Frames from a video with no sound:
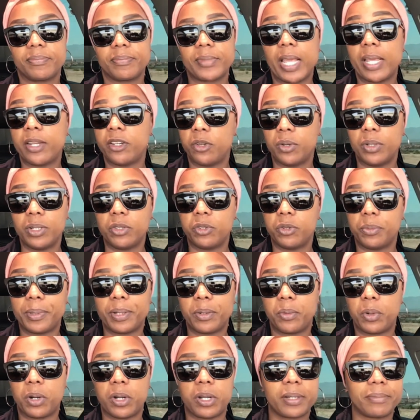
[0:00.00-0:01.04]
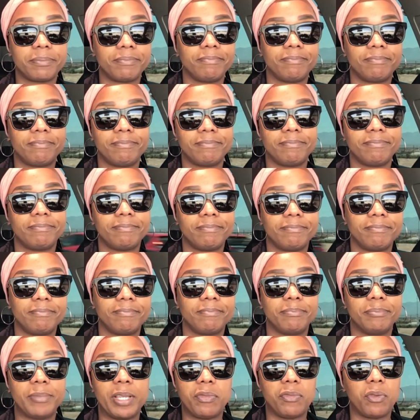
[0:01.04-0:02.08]
and do a little bit of
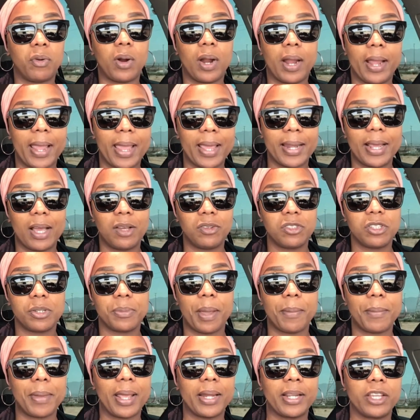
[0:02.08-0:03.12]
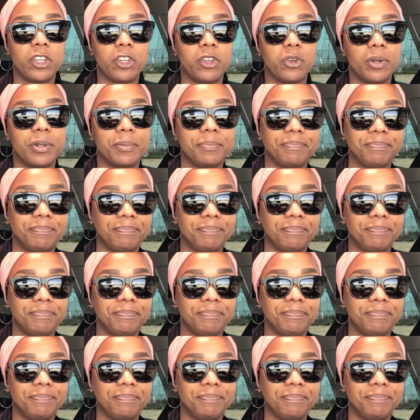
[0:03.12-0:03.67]
work before I head out to my manicure.